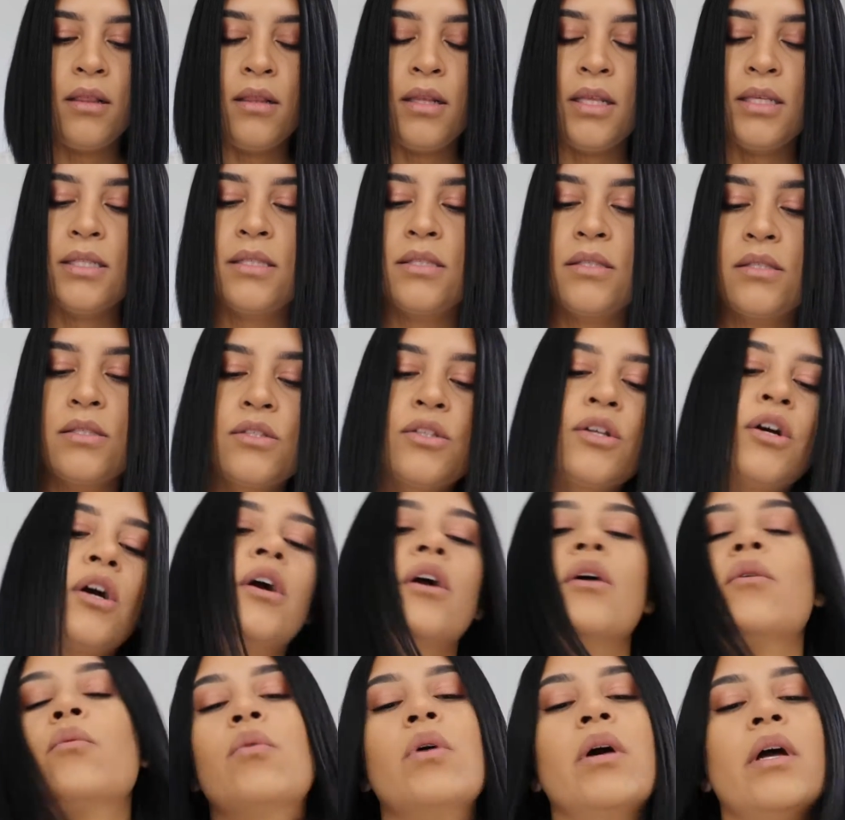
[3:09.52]
let's
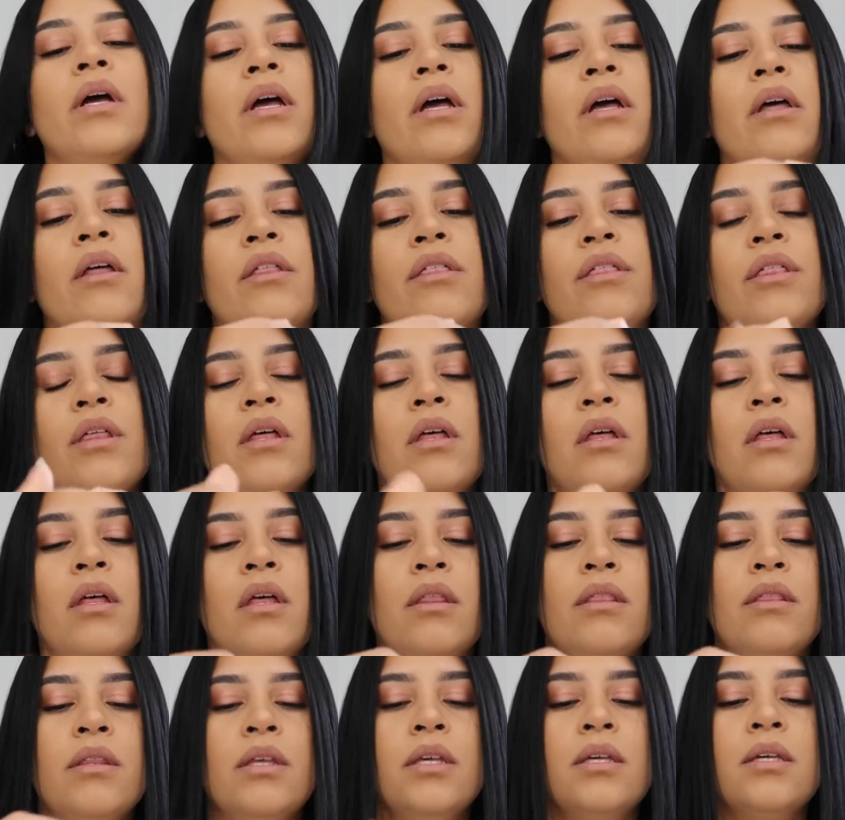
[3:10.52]
start with
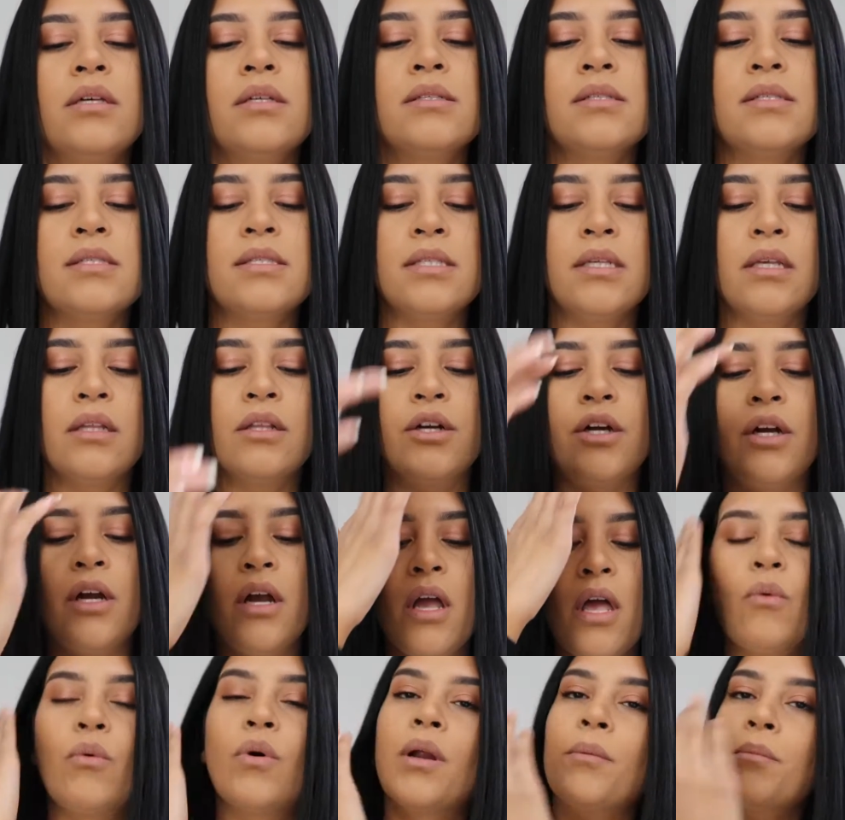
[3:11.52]
the
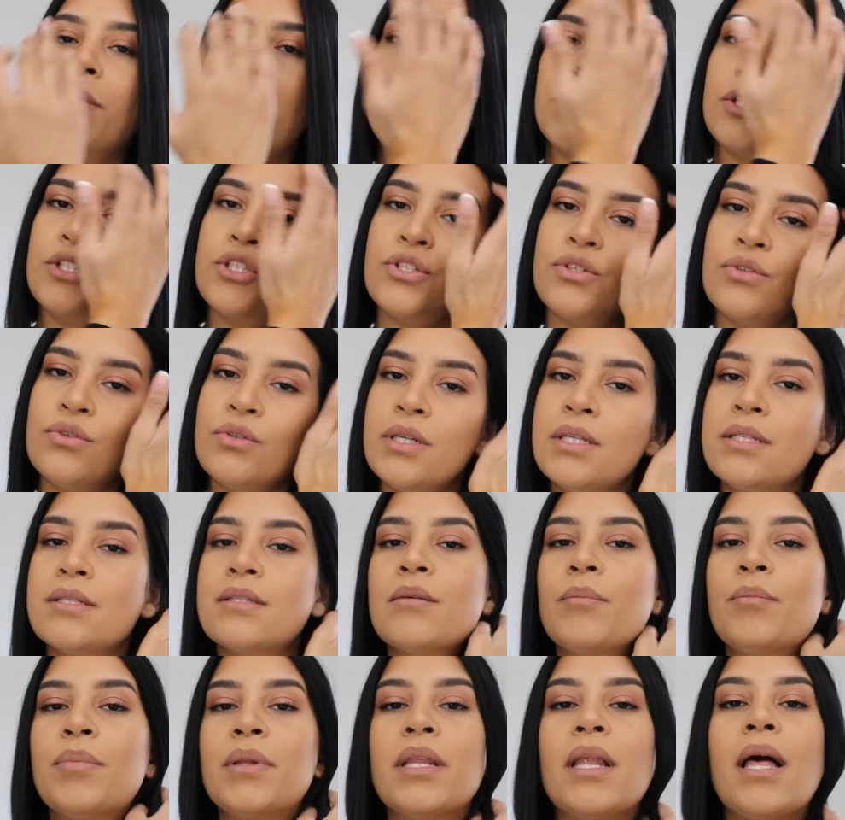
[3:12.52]
concealer. What I'm gonna do is
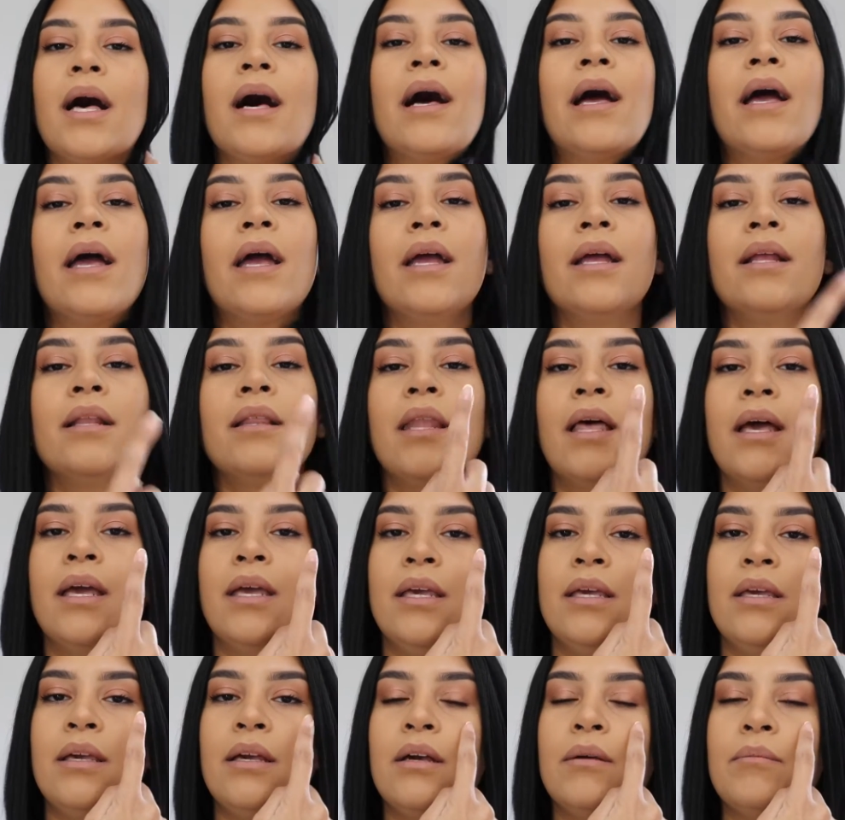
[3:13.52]
apply
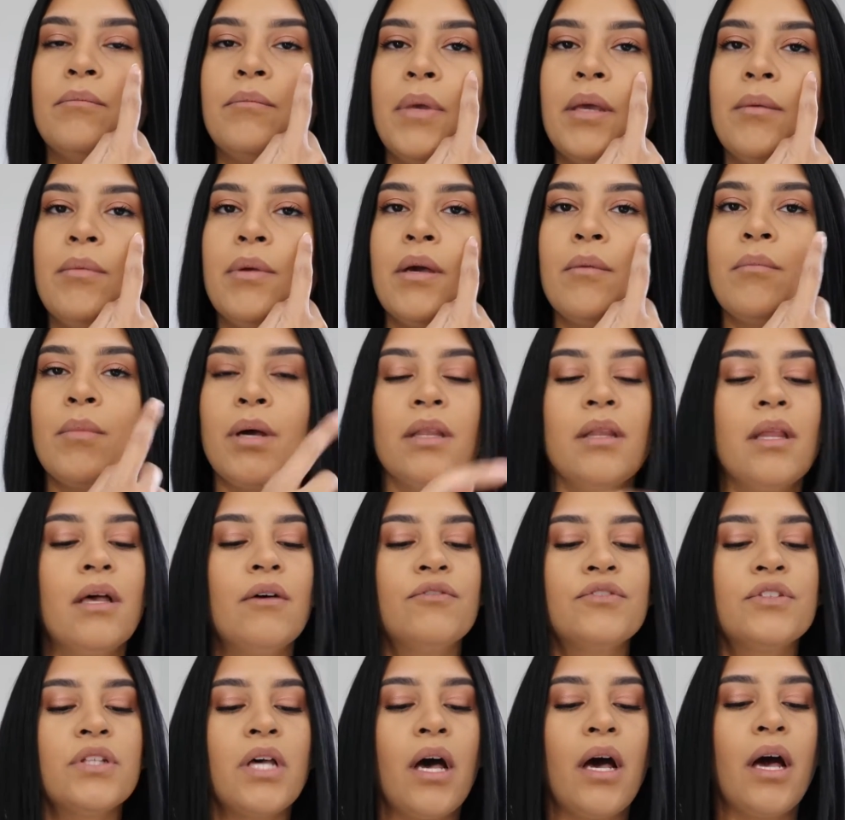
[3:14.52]
like maybe on my
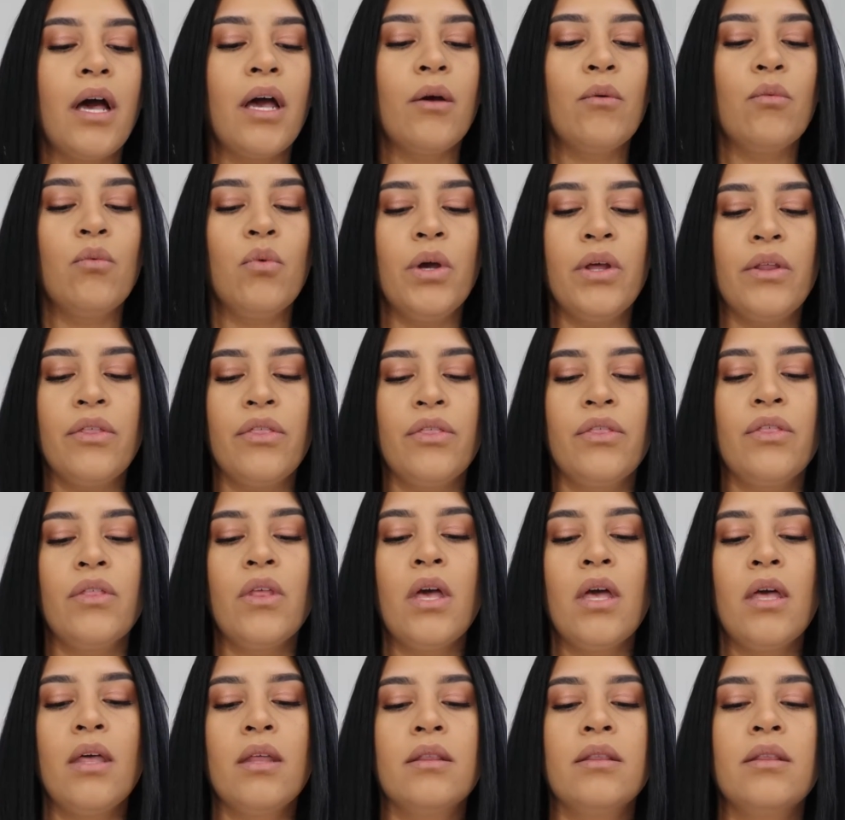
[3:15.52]
left eye with
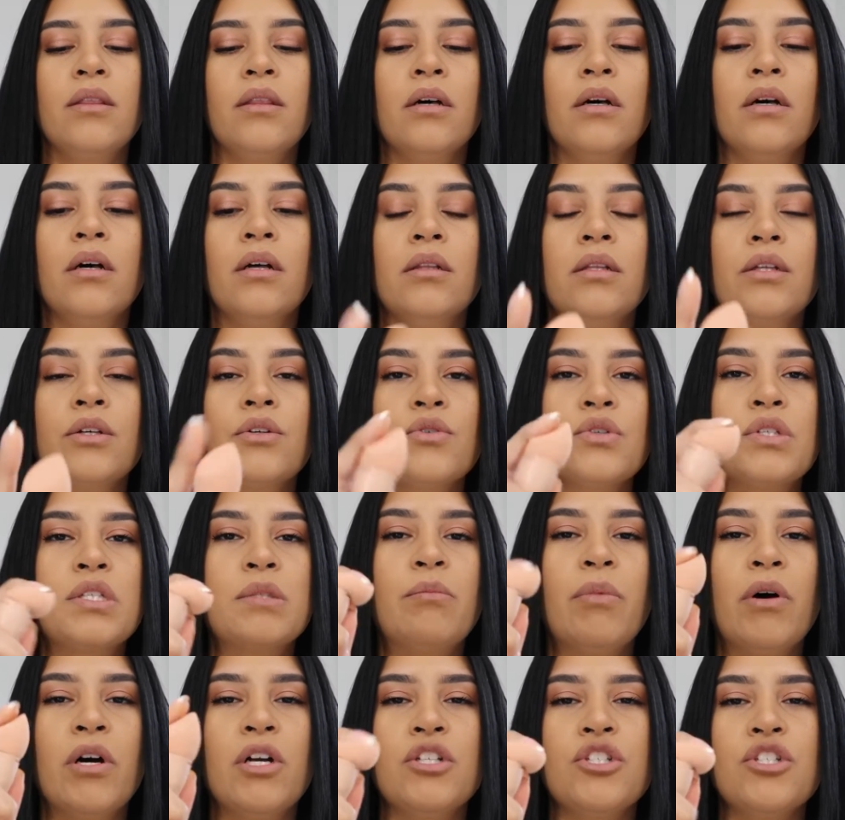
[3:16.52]
the little
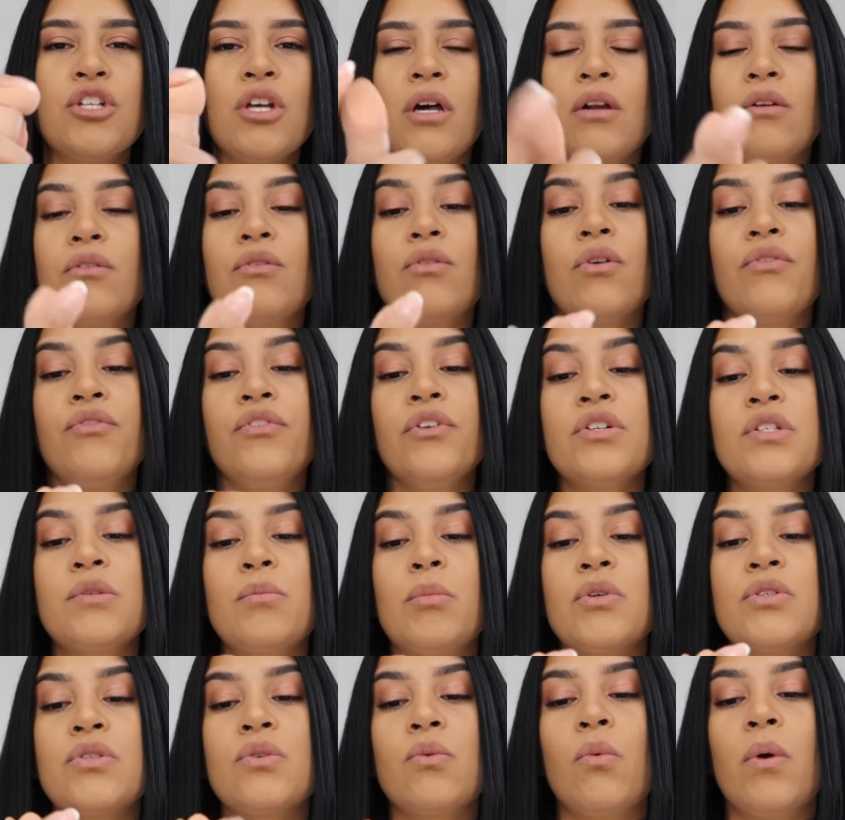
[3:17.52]
sponge. I don't know if you're
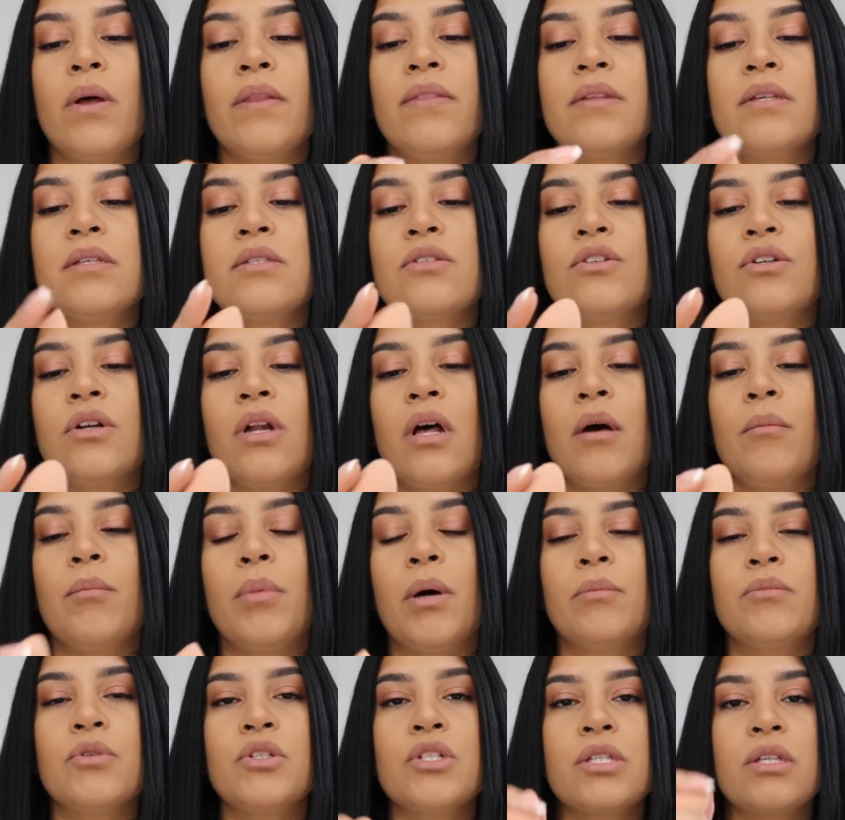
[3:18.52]
supposed to wet this or not, but
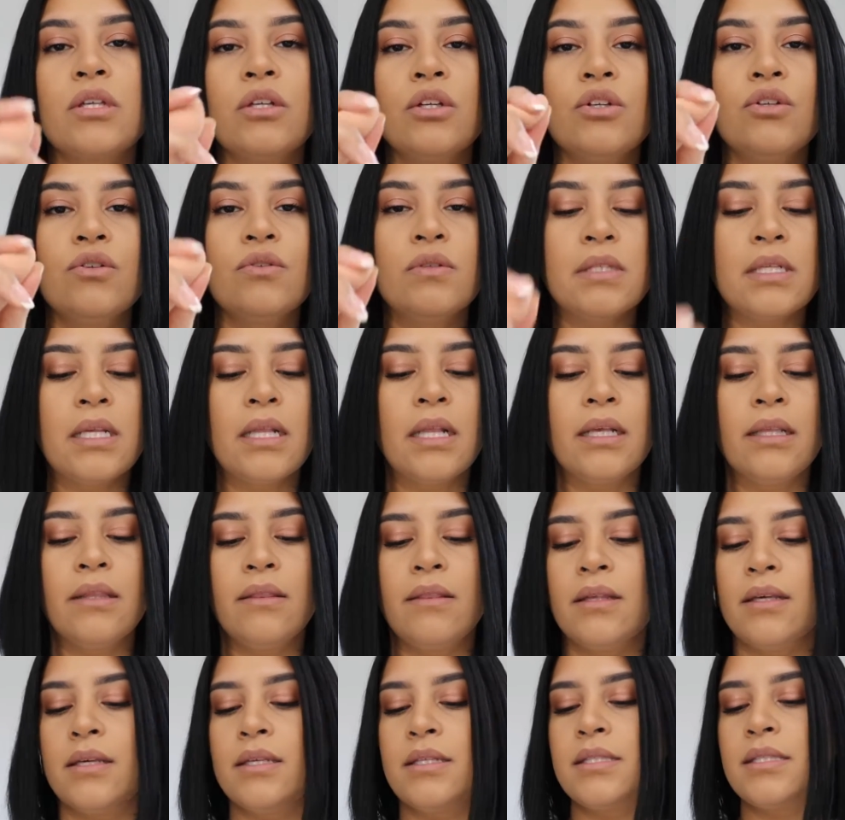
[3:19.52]
I'm just gonna use it like
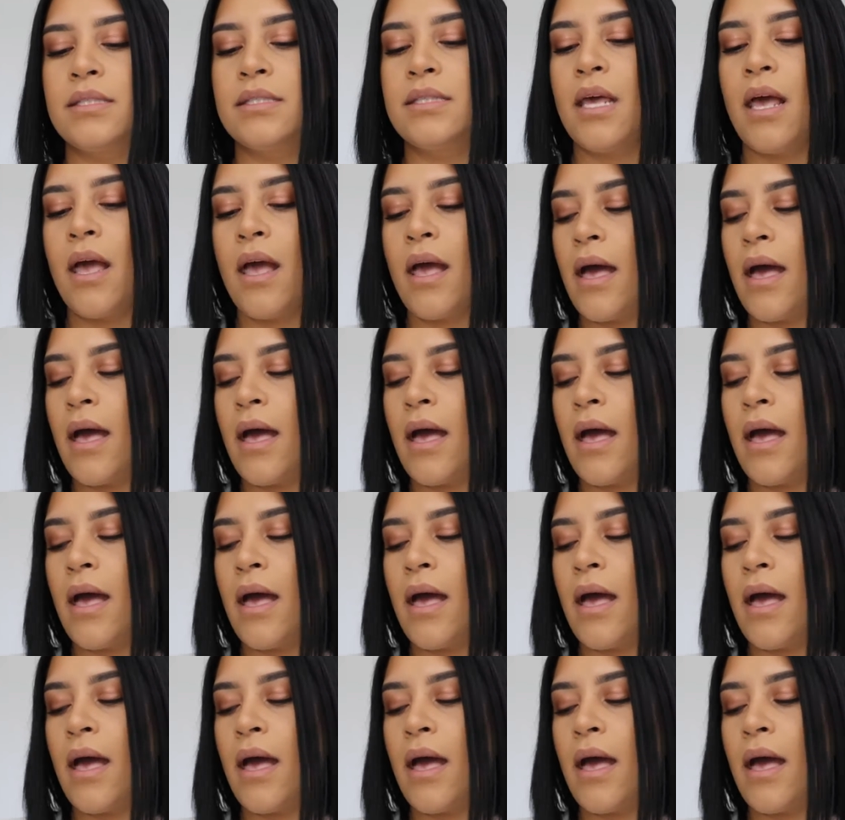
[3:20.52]
this.